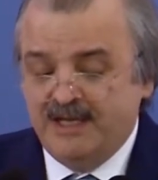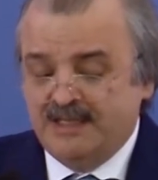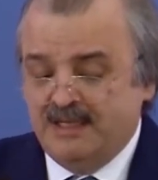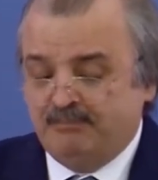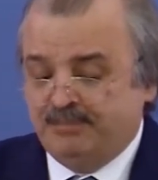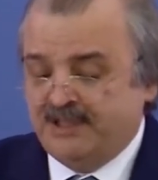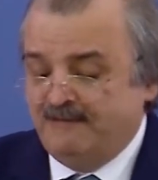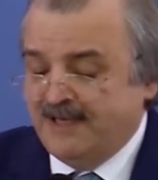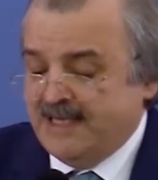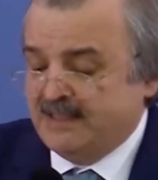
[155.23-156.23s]
the
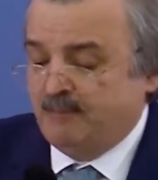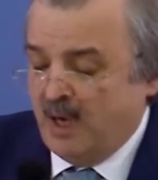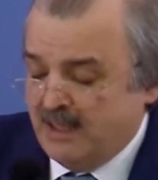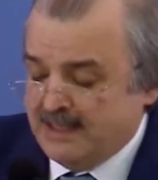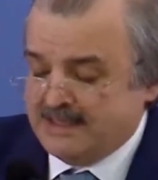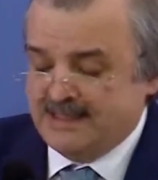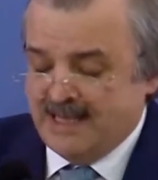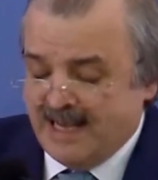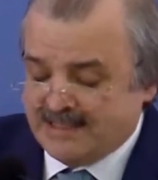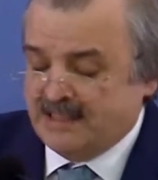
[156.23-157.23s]
prevalent policy as